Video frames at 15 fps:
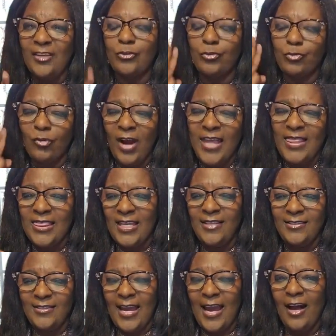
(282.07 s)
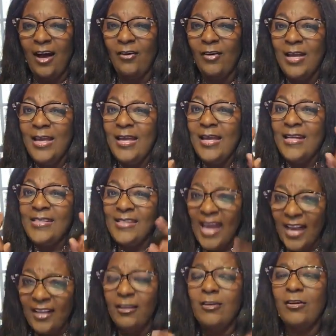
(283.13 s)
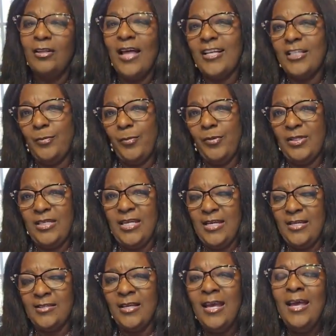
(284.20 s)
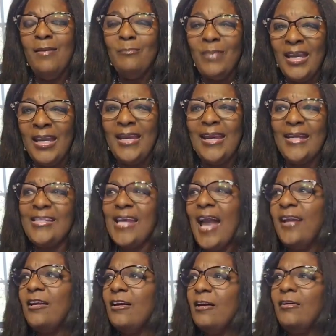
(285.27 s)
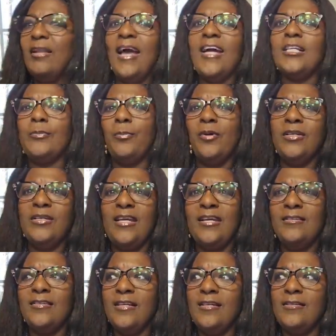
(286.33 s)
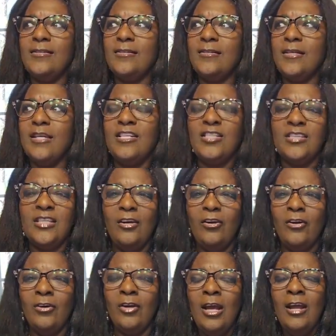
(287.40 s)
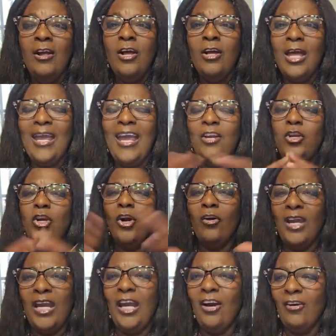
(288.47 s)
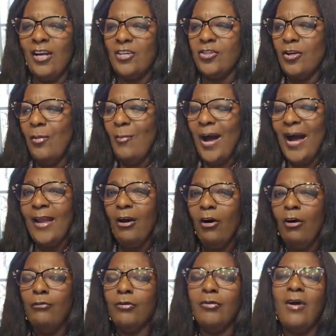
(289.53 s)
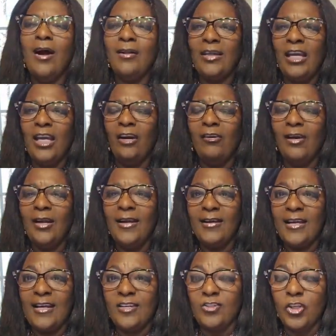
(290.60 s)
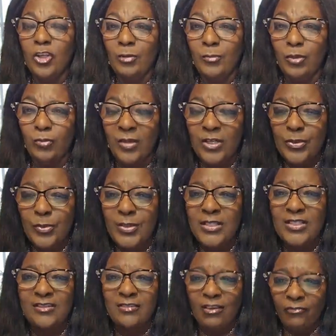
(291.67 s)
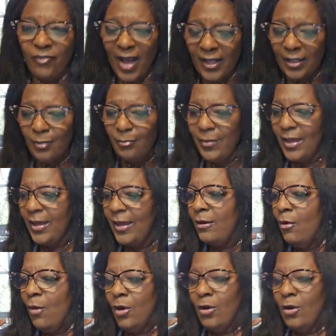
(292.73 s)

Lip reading: Write this down. Technical expertise, meaning technical expertise is considered in your area. So my overall area is human resources development,